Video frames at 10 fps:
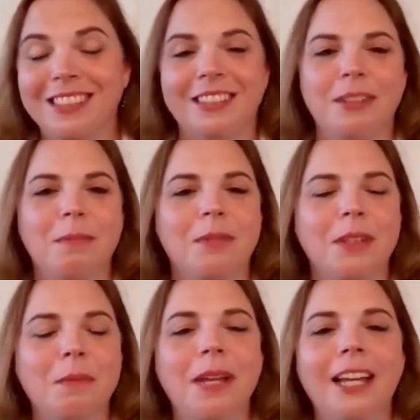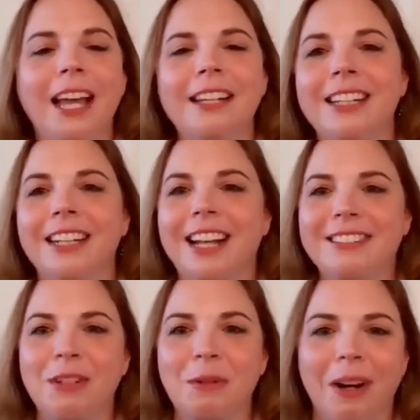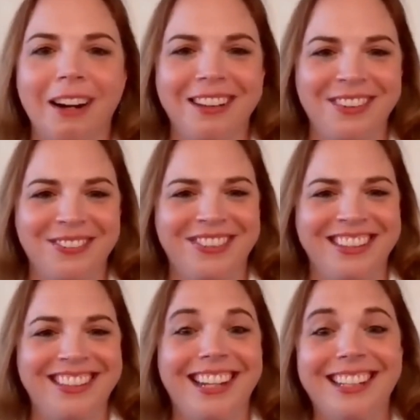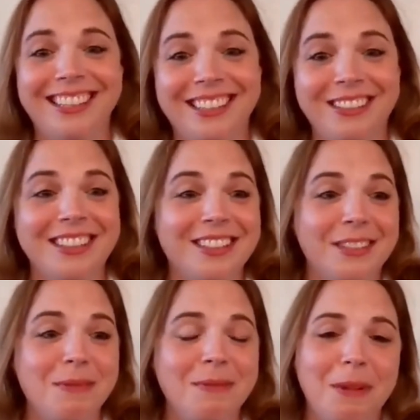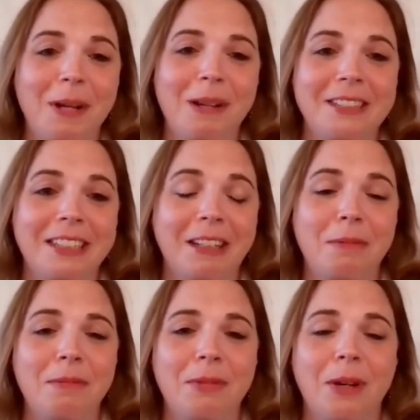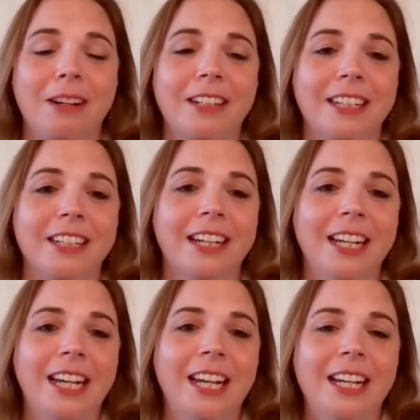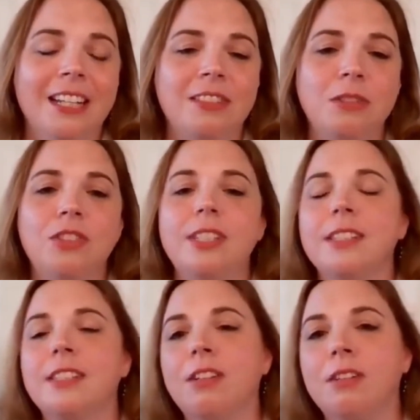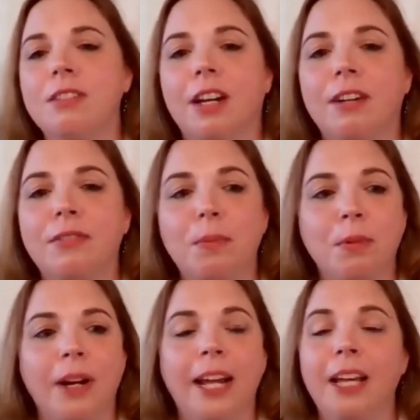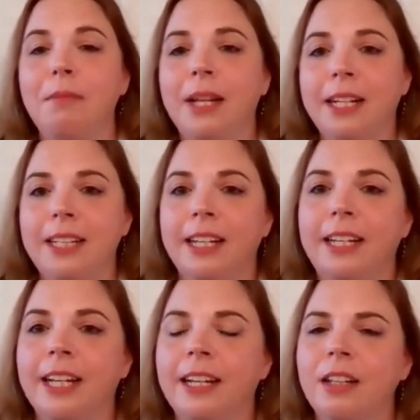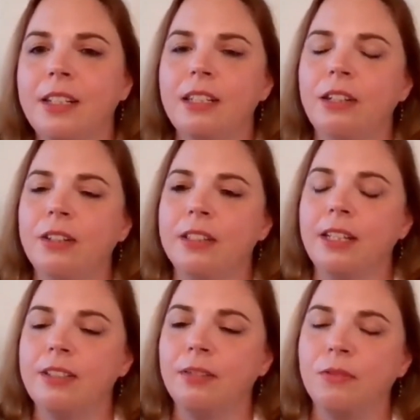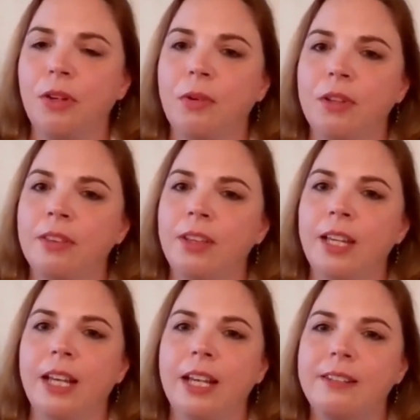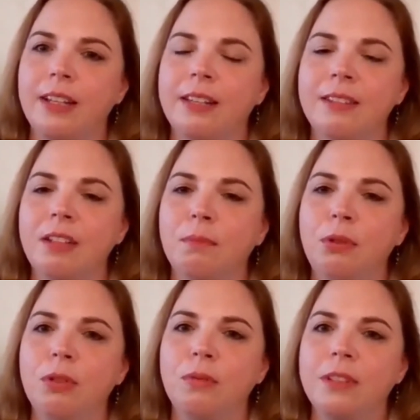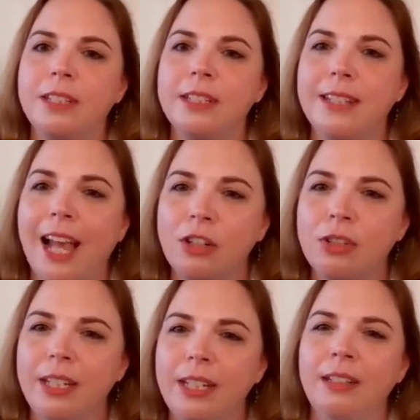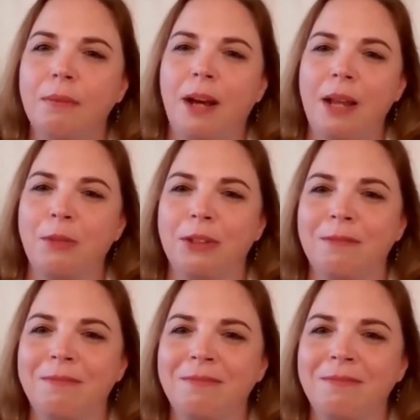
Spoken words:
the big ending, as it were, the finale that's about to come forward here. So Jesus goes off to pray and meditate again. That's a frequent thing. Isn't it beautiful that it's actually in the Bible,